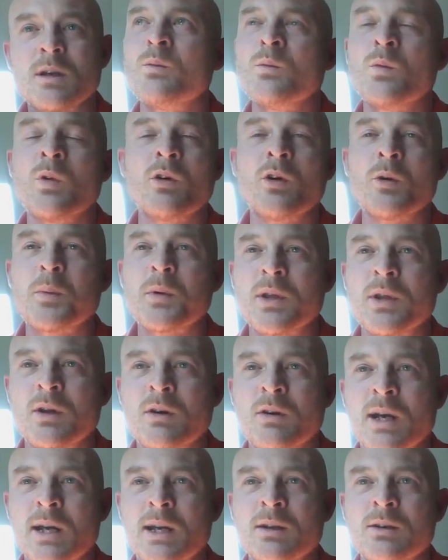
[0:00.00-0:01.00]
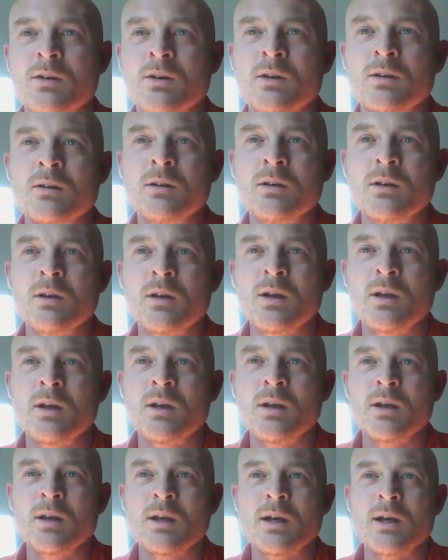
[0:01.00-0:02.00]
We're up at the crack of dawn.
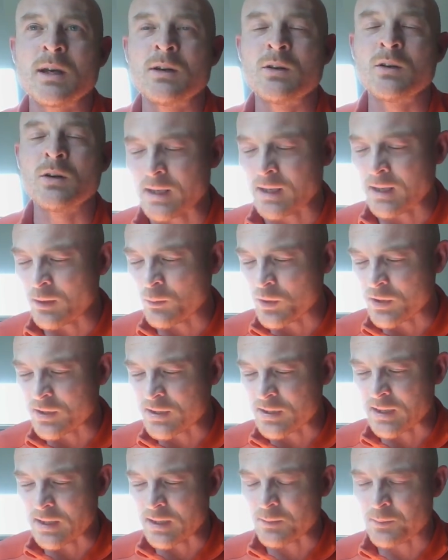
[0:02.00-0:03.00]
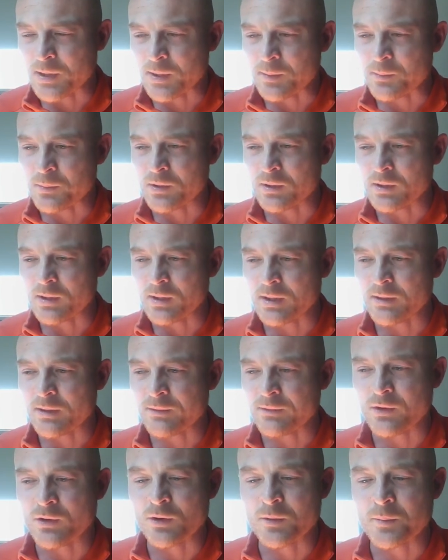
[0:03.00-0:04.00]
I know I always say to people,
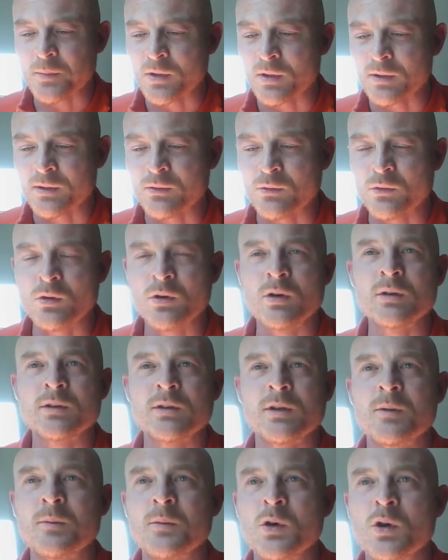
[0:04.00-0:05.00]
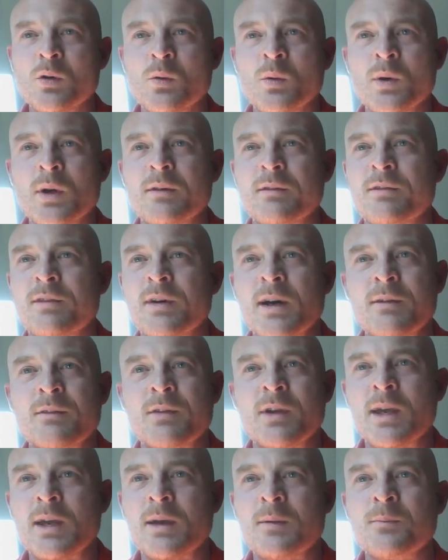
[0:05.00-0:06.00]
if you're up on the road on the motorway at 5
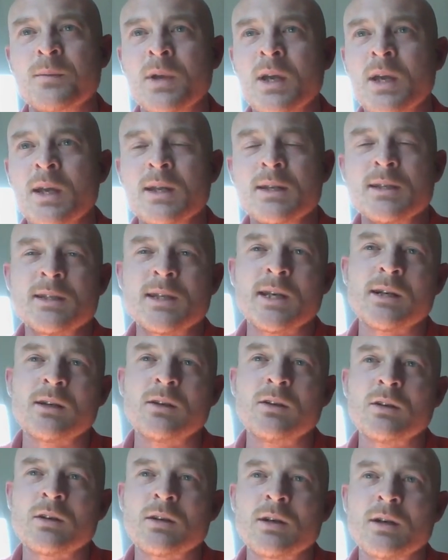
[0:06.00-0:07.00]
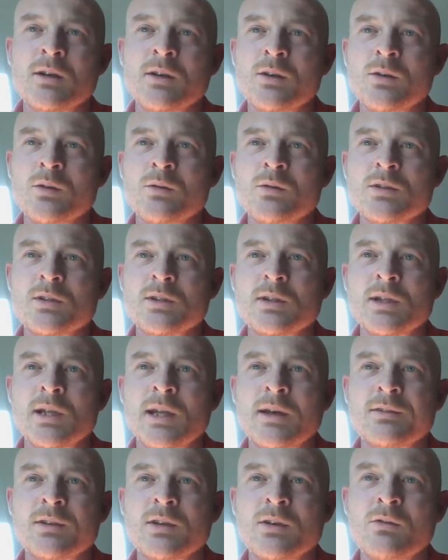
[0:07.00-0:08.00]
a.m., take a look at who's
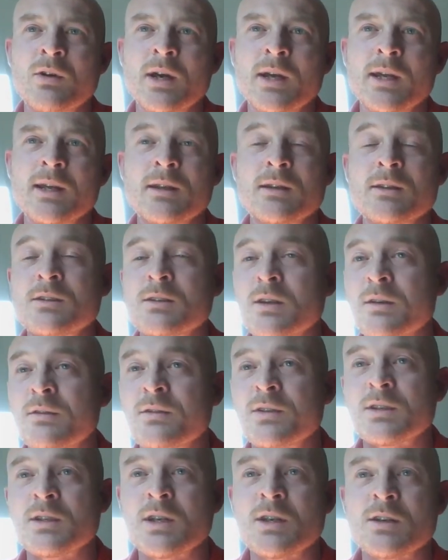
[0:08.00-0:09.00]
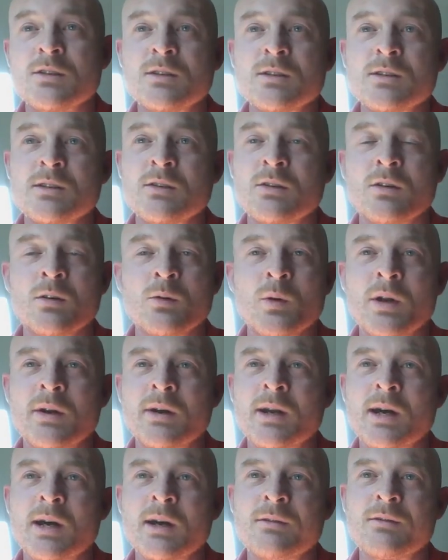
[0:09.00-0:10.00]
left and right in the service stations. They're all wearing
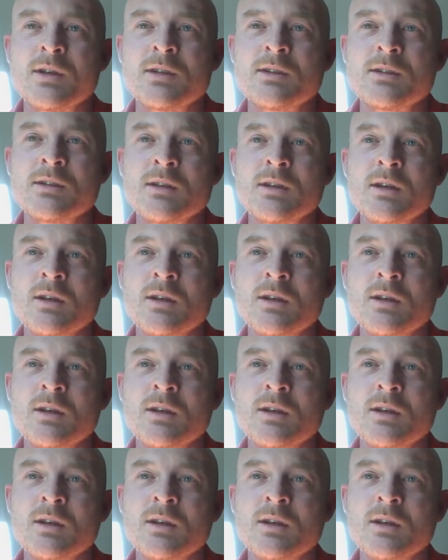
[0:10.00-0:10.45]
high vis.